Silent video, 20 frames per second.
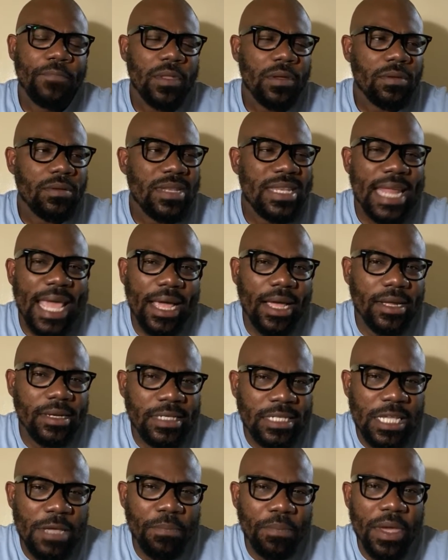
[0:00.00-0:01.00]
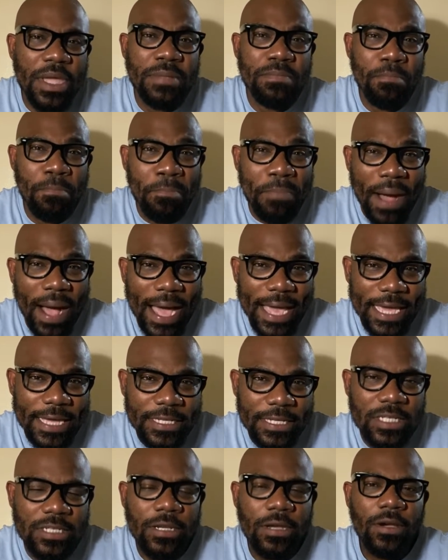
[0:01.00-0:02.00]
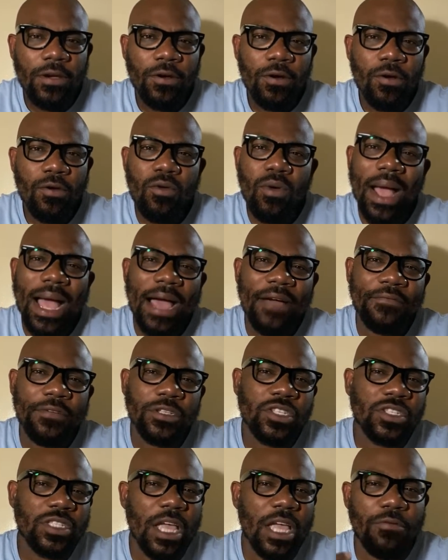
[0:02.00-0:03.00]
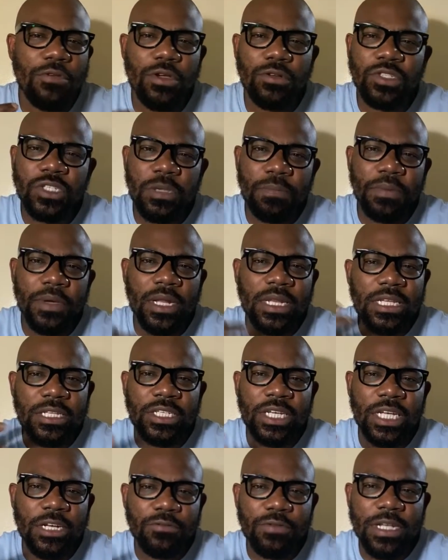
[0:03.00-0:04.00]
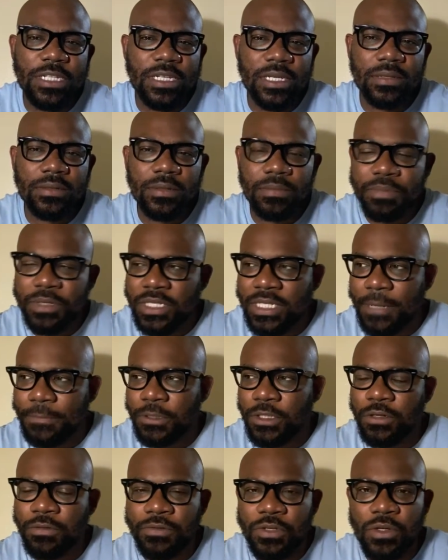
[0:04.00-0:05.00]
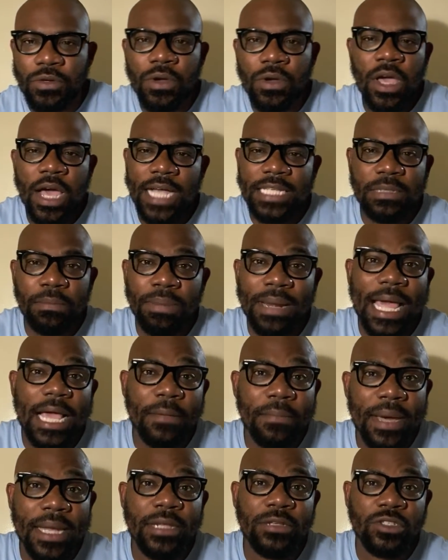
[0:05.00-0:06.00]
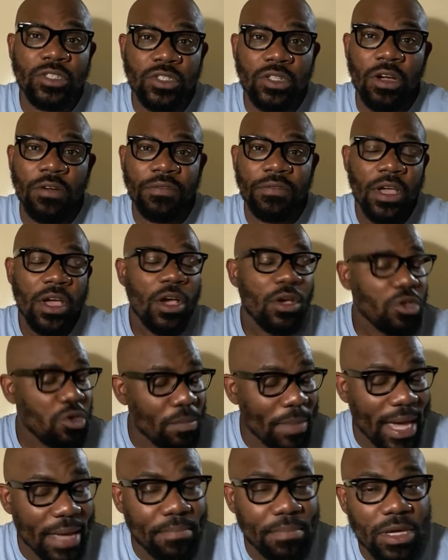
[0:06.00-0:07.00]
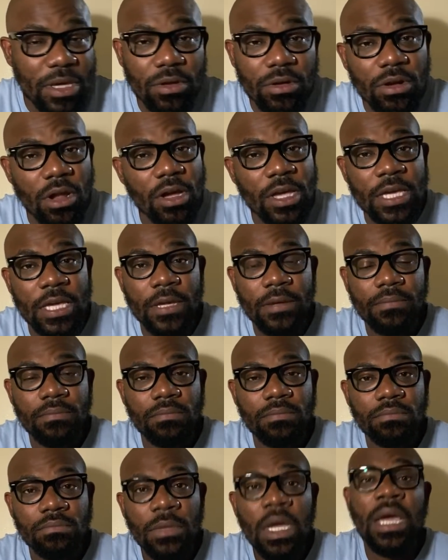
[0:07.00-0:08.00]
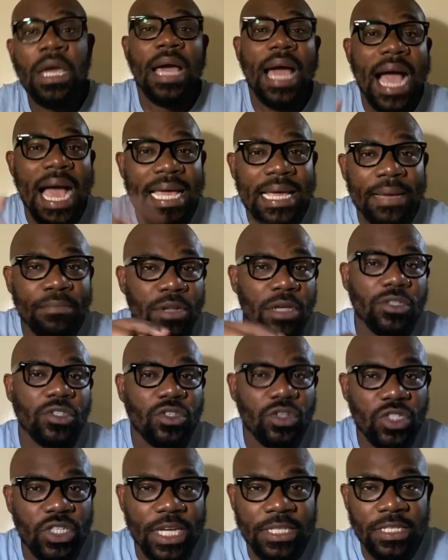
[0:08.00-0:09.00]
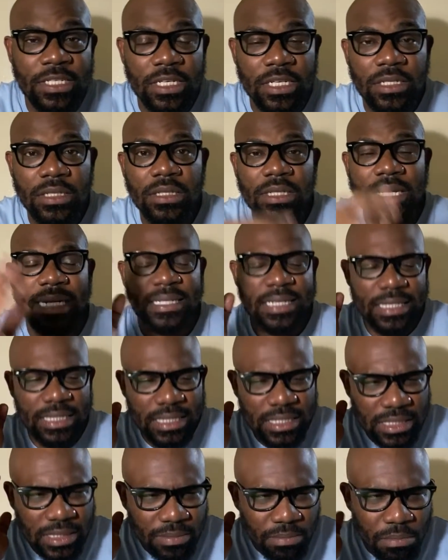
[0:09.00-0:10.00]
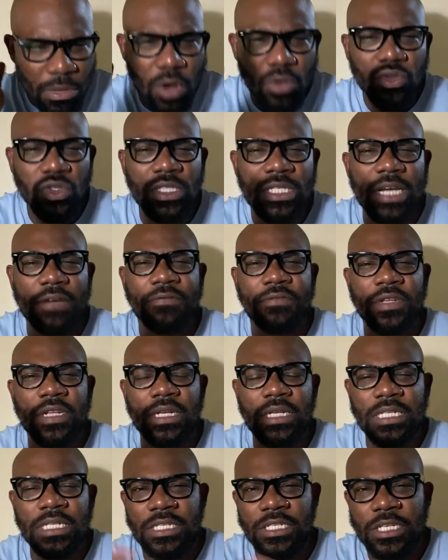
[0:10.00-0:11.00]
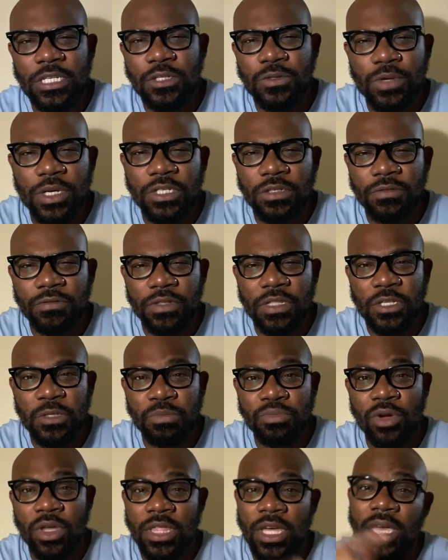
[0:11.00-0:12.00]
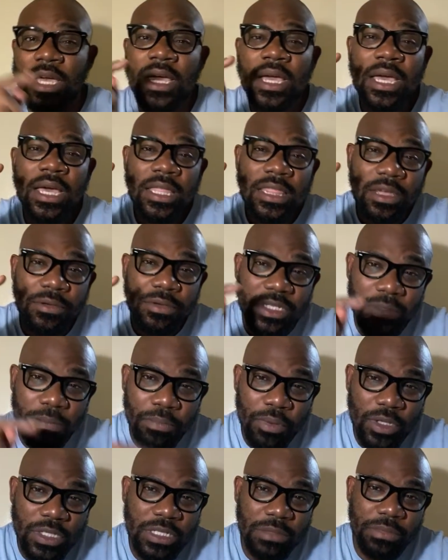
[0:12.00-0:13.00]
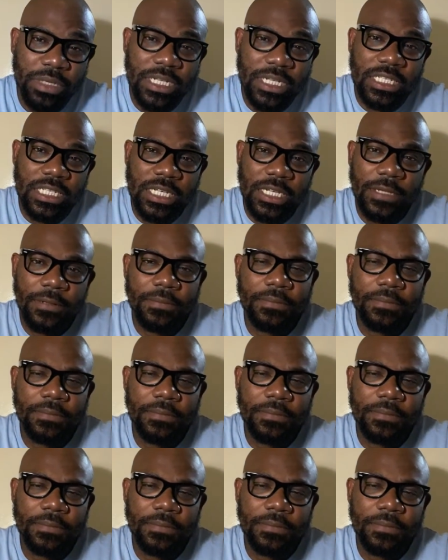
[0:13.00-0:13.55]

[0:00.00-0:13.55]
neck deep in bias, who have a stereotypically generated perception of you as a black man and stuff, you might be unlucky. I am not suggesting that this is most definitely the situation for this brother. There is a possibility.